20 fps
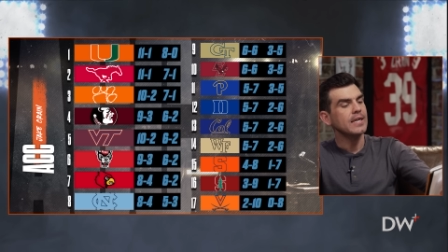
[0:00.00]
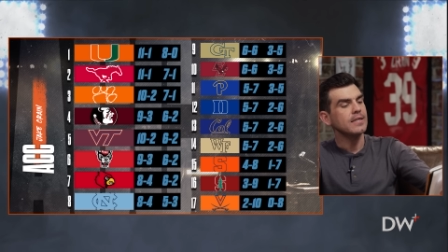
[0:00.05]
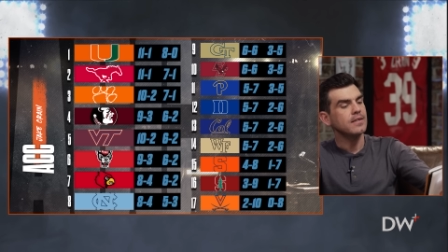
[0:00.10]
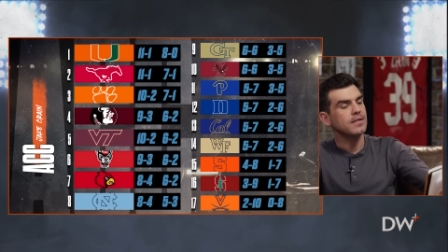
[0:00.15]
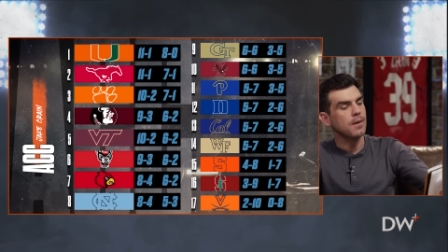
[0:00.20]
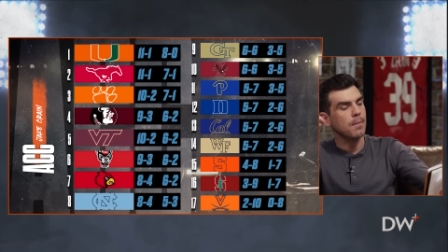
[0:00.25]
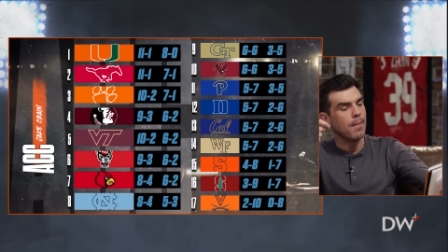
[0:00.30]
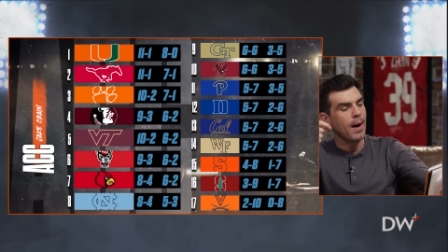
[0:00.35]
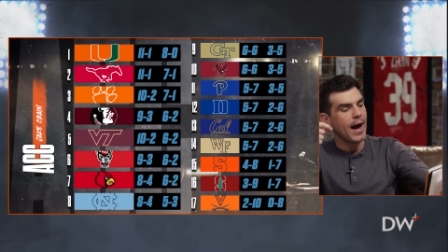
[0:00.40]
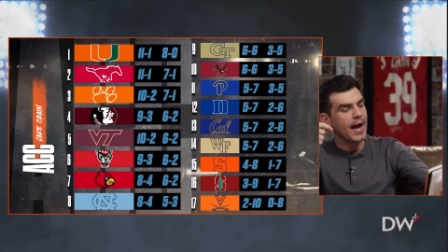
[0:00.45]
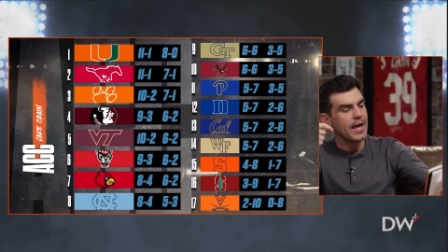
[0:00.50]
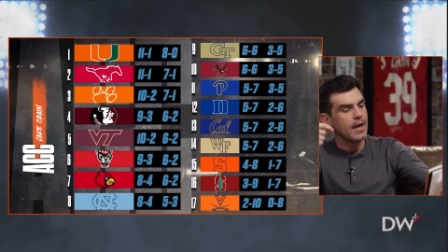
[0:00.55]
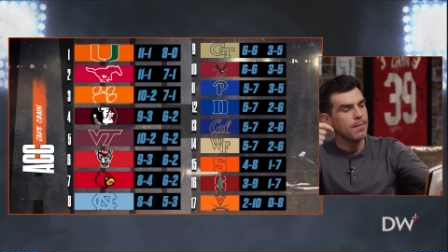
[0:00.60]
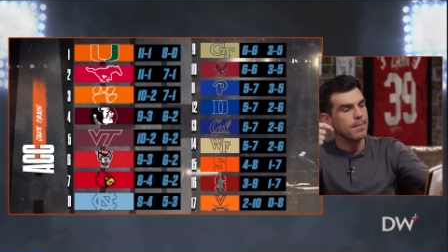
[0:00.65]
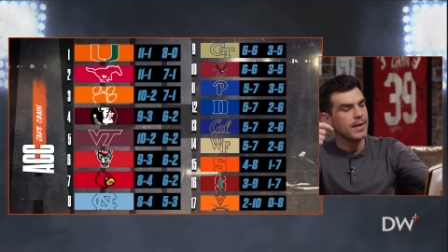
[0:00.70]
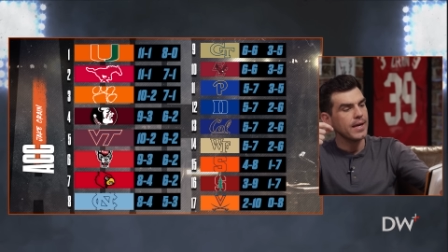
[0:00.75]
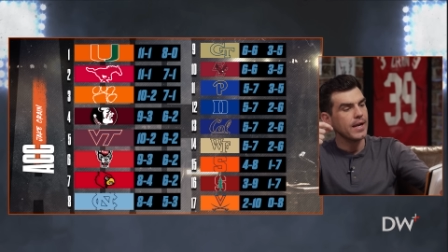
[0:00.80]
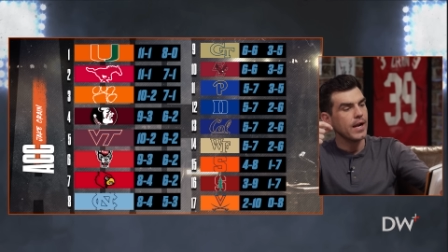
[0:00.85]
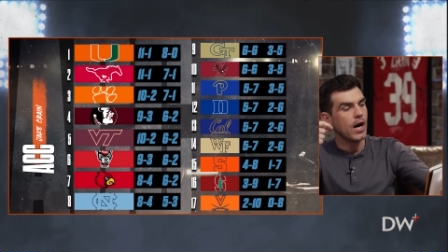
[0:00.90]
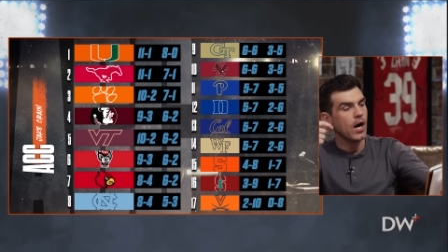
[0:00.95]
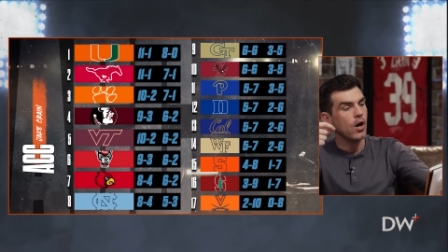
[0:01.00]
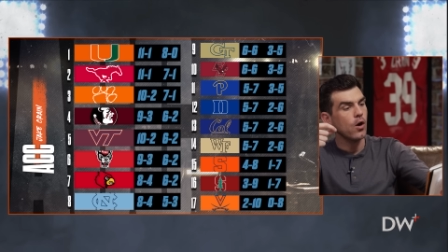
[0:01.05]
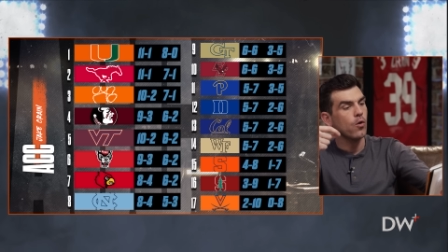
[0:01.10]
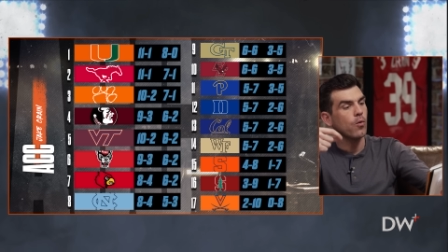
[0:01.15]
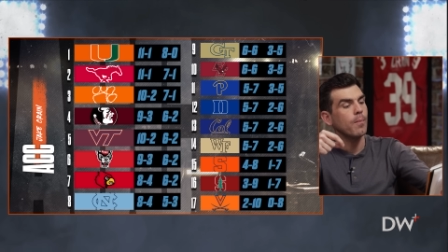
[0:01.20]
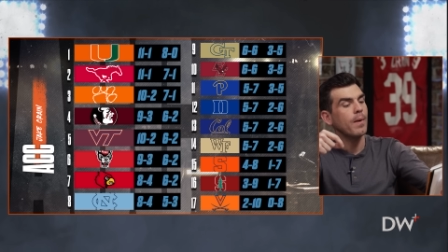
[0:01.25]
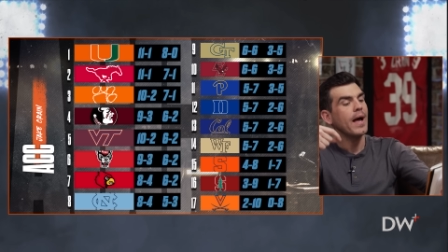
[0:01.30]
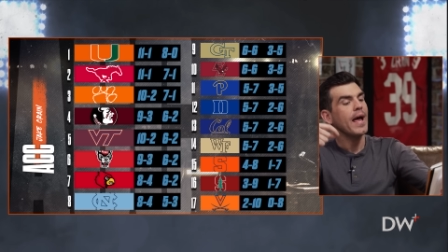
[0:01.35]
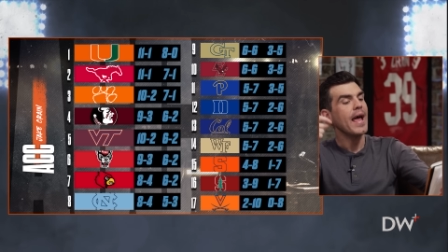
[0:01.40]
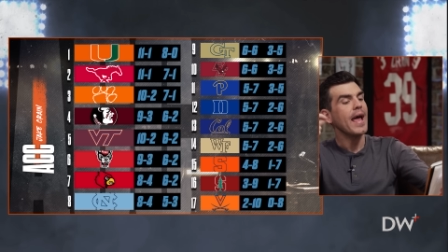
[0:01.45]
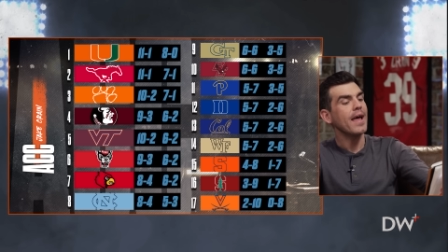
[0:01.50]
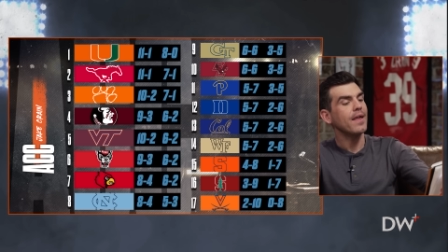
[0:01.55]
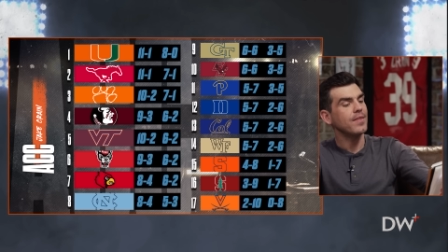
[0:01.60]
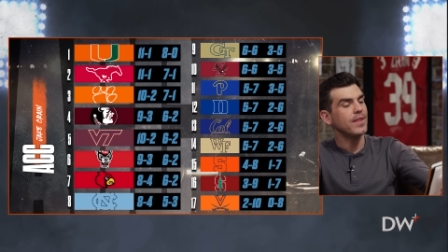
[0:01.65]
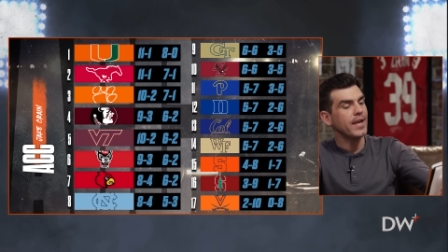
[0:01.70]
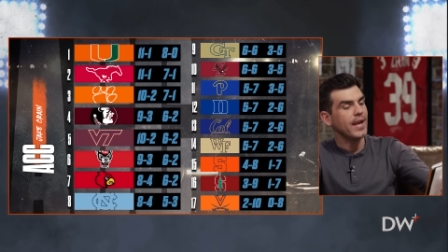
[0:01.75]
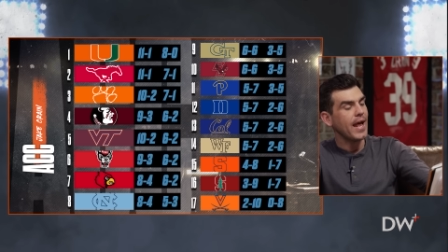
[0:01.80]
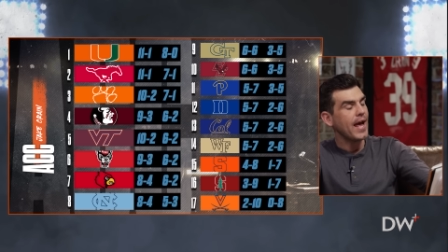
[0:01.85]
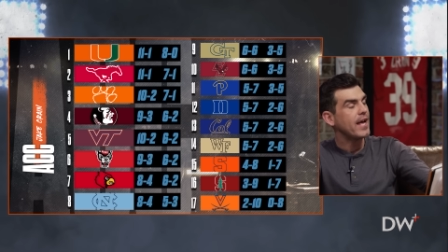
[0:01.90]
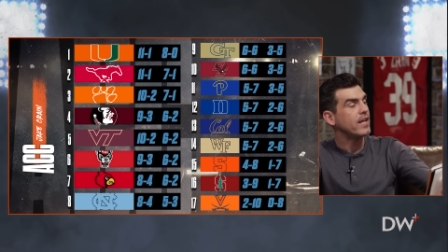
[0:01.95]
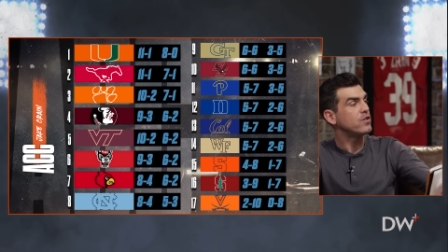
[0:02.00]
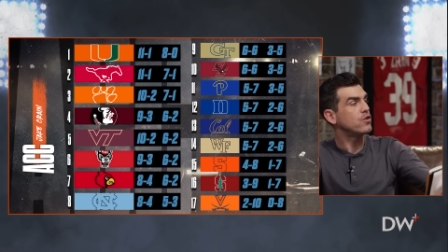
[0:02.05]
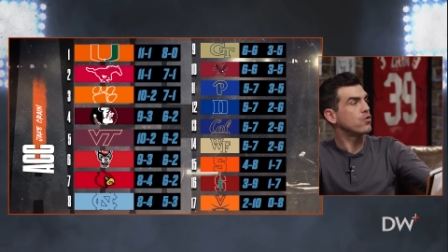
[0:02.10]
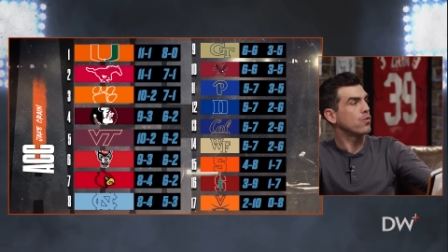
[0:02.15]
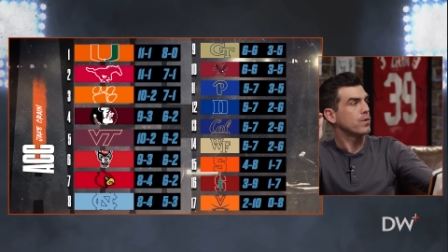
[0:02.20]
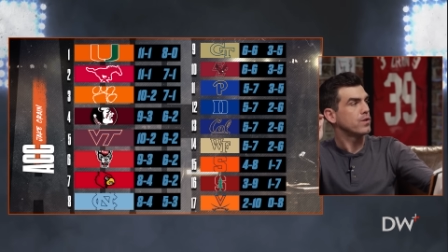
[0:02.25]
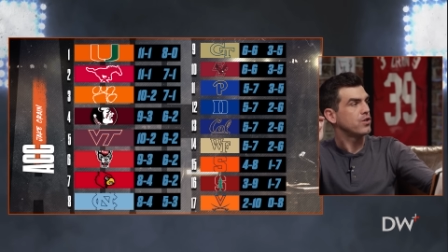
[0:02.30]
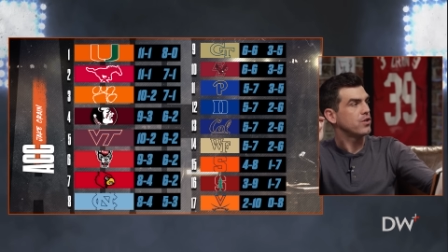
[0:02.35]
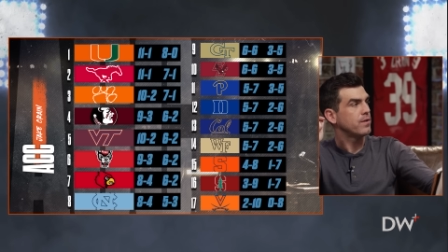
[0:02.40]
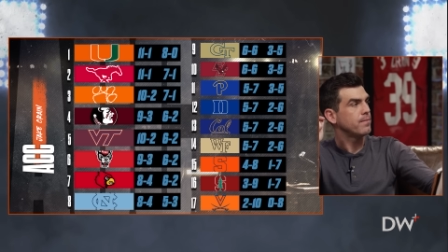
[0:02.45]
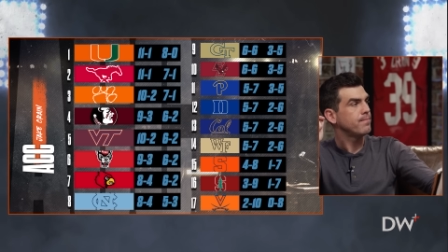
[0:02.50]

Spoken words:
to Miami at home, and then at Georgia.